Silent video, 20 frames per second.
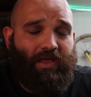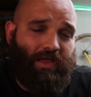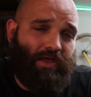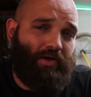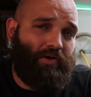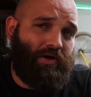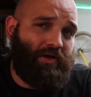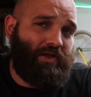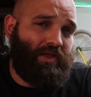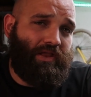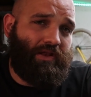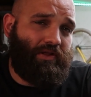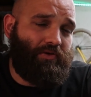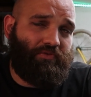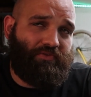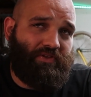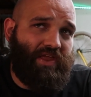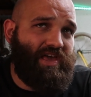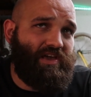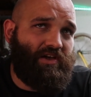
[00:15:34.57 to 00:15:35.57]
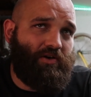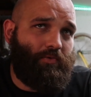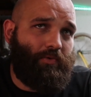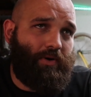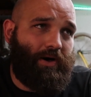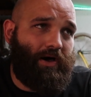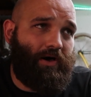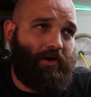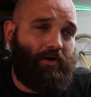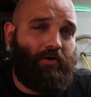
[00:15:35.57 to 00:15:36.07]
Again, it would take a
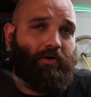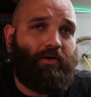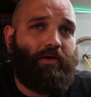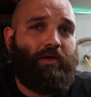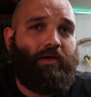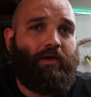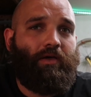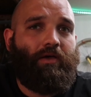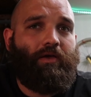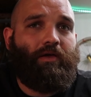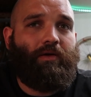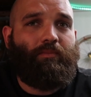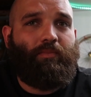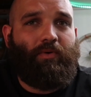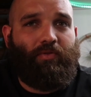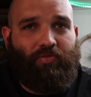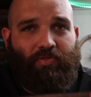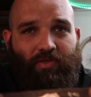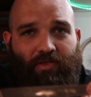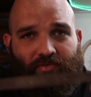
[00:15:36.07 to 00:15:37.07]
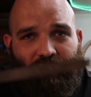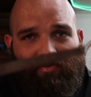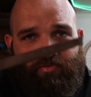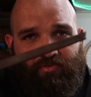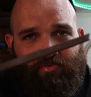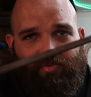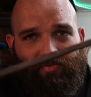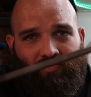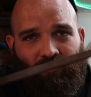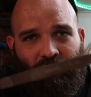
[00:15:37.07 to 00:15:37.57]
while, but this,